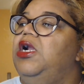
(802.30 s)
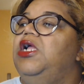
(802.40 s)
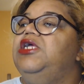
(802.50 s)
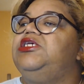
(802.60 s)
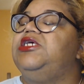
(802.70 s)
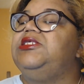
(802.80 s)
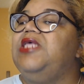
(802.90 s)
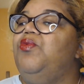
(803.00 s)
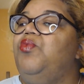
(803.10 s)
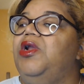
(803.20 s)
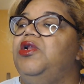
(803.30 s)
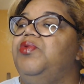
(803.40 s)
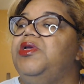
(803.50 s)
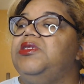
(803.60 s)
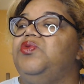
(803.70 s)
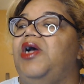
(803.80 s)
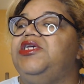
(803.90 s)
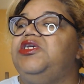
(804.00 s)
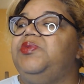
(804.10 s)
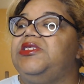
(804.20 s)
She said one of the reasons why
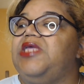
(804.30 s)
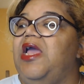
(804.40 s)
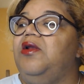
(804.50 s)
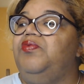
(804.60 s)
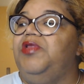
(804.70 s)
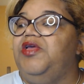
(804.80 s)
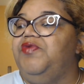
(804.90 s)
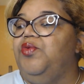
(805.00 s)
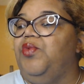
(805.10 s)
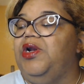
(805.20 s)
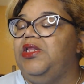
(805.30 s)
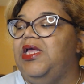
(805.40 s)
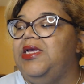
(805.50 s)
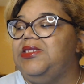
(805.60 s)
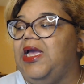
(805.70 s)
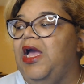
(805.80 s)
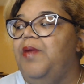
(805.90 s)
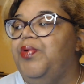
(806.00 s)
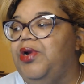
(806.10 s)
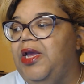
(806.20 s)
she was scared of leaving, one of the things that kept
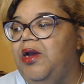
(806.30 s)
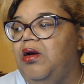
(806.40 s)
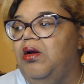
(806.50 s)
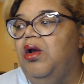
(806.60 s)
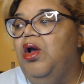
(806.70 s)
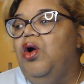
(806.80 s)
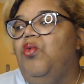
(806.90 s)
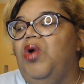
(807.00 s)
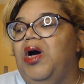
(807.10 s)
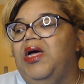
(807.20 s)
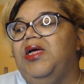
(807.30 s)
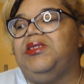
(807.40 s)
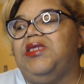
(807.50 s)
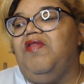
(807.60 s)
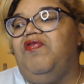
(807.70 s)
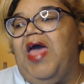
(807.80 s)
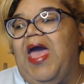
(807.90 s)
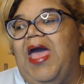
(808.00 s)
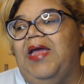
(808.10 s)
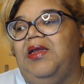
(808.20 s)
her there, was
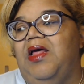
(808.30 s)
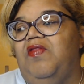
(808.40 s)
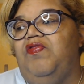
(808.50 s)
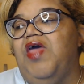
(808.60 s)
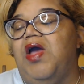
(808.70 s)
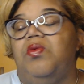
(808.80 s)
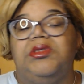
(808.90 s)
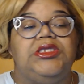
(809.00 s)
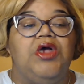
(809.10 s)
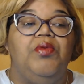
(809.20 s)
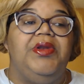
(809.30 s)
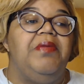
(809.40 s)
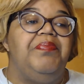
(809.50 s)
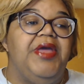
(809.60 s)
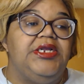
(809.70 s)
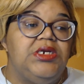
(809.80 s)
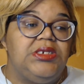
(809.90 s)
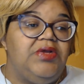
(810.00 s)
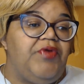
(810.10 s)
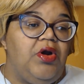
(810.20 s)
that there were so many pictures
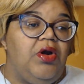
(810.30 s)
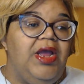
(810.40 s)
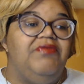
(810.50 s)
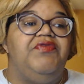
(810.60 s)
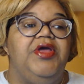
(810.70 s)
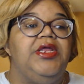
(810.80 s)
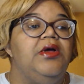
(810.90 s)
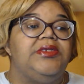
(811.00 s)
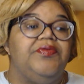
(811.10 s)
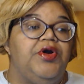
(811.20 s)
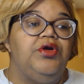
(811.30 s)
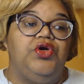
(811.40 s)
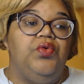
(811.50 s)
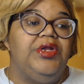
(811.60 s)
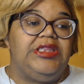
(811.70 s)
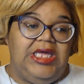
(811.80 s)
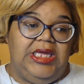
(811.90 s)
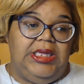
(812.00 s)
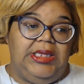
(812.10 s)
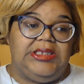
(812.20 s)
of her and videos of her doing
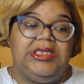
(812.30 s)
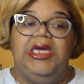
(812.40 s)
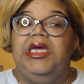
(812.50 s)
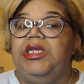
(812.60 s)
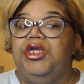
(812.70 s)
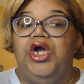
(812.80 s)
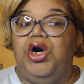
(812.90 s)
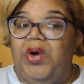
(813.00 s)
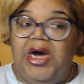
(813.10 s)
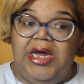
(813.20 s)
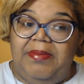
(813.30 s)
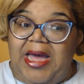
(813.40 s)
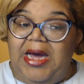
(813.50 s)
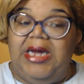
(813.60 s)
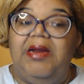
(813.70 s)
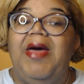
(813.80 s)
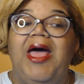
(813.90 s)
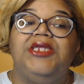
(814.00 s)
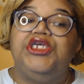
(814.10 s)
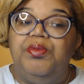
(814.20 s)
things, you know,
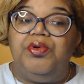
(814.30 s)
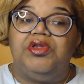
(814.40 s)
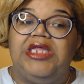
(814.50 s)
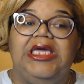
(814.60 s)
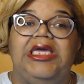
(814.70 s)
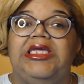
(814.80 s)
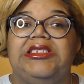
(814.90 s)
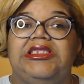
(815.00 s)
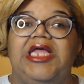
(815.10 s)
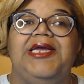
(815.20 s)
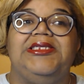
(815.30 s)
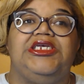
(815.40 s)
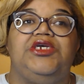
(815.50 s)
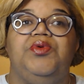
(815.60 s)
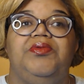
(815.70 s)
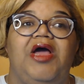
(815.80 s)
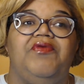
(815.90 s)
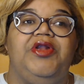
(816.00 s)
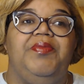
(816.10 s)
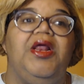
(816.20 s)
unimaginable things and things that she would have
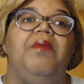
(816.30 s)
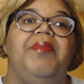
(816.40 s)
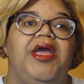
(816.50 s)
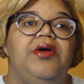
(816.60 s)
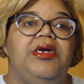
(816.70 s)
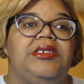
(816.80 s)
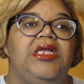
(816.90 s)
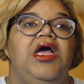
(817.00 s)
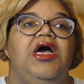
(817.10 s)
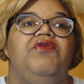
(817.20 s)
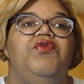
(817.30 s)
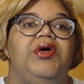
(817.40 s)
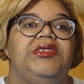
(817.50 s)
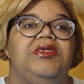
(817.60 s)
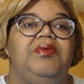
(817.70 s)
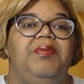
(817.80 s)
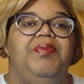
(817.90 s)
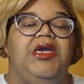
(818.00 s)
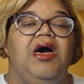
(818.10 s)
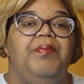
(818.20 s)
definitely been embarrassed for it to
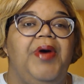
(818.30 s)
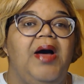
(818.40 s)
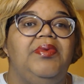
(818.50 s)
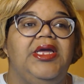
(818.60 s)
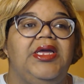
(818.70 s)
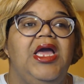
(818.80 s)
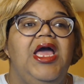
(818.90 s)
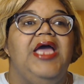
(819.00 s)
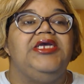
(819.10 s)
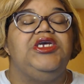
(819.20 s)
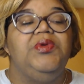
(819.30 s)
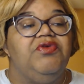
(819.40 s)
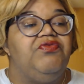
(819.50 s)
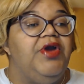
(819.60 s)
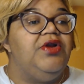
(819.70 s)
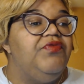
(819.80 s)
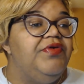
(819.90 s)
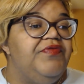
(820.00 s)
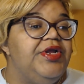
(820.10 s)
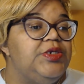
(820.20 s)
become public. And she was afraid of
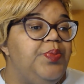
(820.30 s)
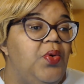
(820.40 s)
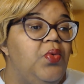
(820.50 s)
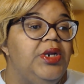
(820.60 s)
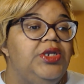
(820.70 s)
revenge porn.